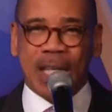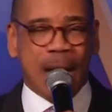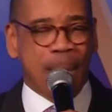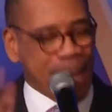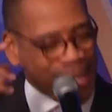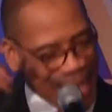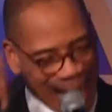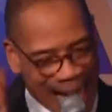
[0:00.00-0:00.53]
lift it
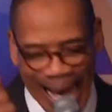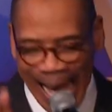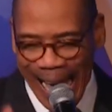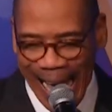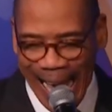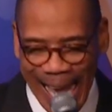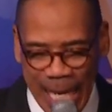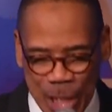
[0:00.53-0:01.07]
up as
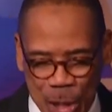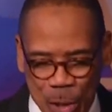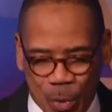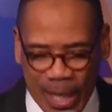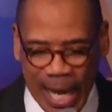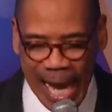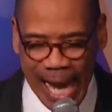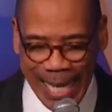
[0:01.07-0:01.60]
high as you
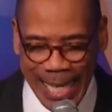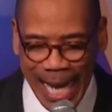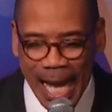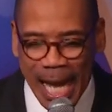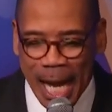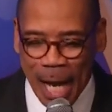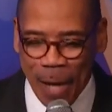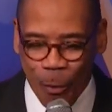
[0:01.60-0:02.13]
can
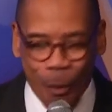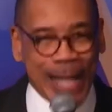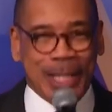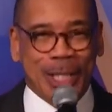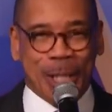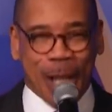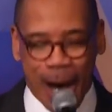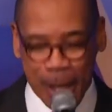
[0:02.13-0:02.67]
and
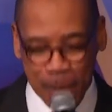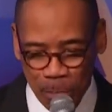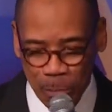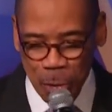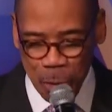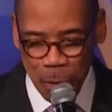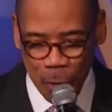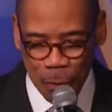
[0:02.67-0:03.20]
watch God
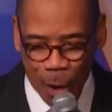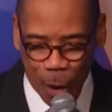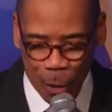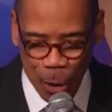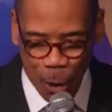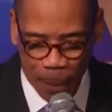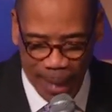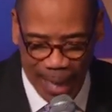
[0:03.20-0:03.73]
move
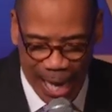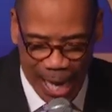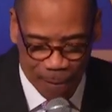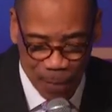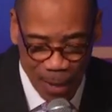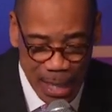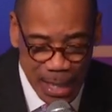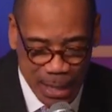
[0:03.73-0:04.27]
on your
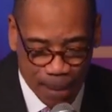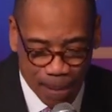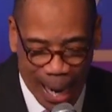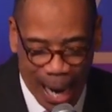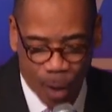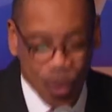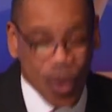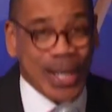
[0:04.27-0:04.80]
behalf.
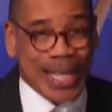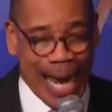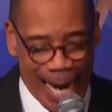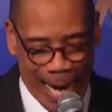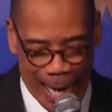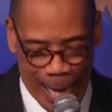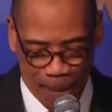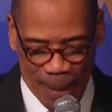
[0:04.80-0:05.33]
Tomorrow
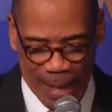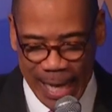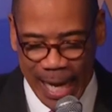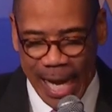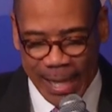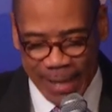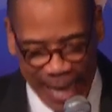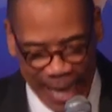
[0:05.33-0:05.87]
came and
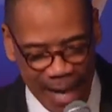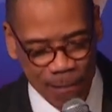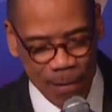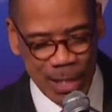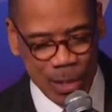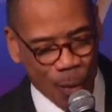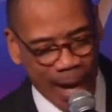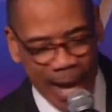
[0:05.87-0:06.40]
the
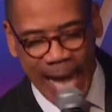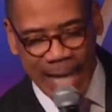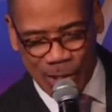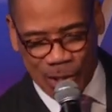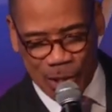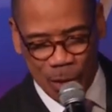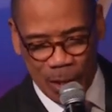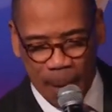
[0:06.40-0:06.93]
heavens were
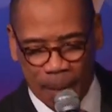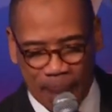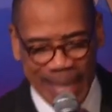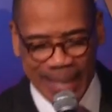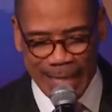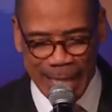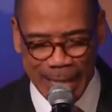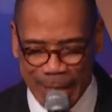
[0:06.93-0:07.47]
answered and the
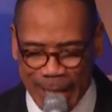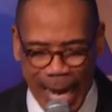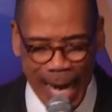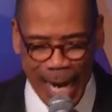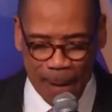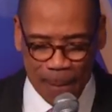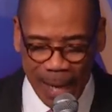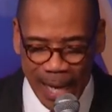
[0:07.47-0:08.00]
blessings
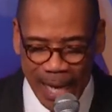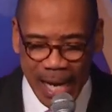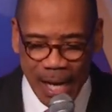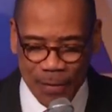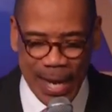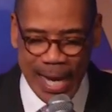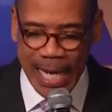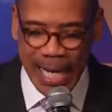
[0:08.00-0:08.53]
came.
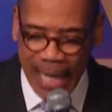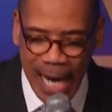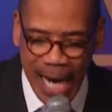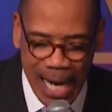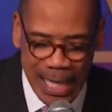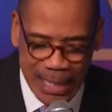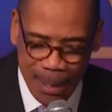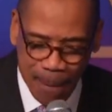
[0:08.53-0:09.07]
Thank
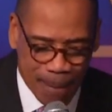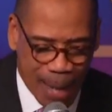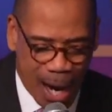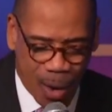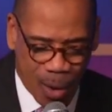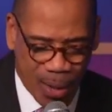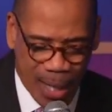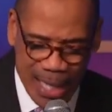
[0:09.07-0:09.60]
God
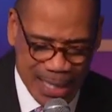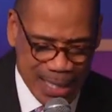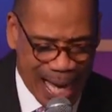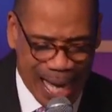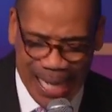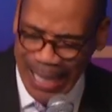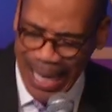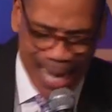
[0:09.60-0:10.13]
tomorrow is
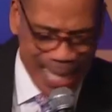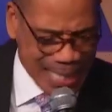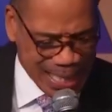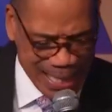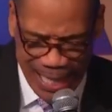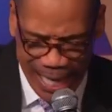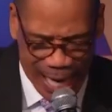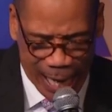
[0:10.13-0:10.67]
not like
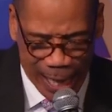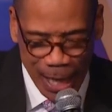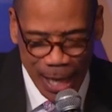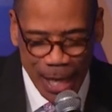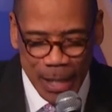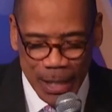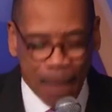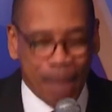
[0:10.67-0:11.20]

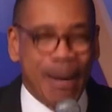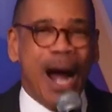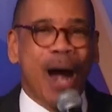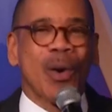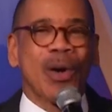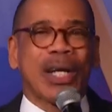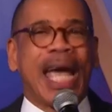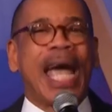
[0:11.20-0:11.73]
today.
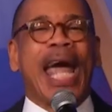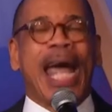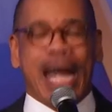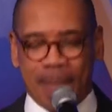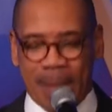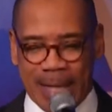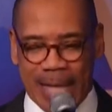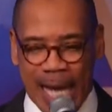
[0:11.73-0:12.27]
Tomorrow
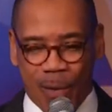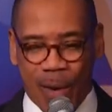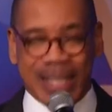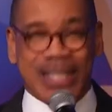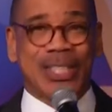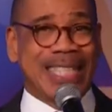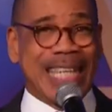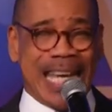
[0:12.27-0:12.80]
came and they
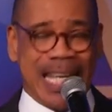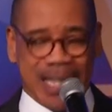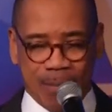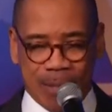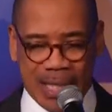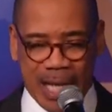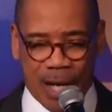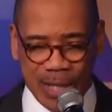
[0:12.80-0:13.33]
were seeing
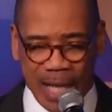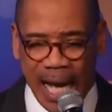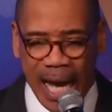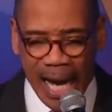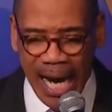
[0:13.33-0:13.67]
themselves